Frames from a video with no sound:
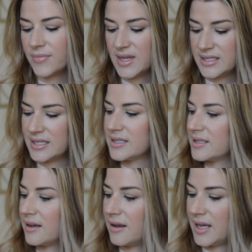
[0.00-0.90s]
This
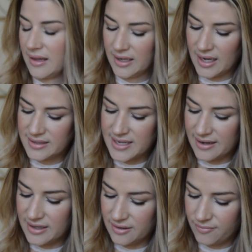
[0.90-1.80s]
is, again, like I
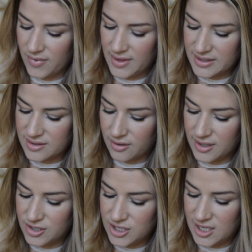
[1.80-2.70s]
said, this is on
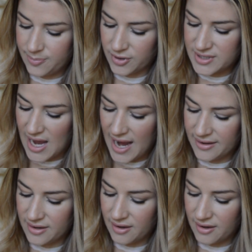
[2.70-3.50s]
the cheaper side.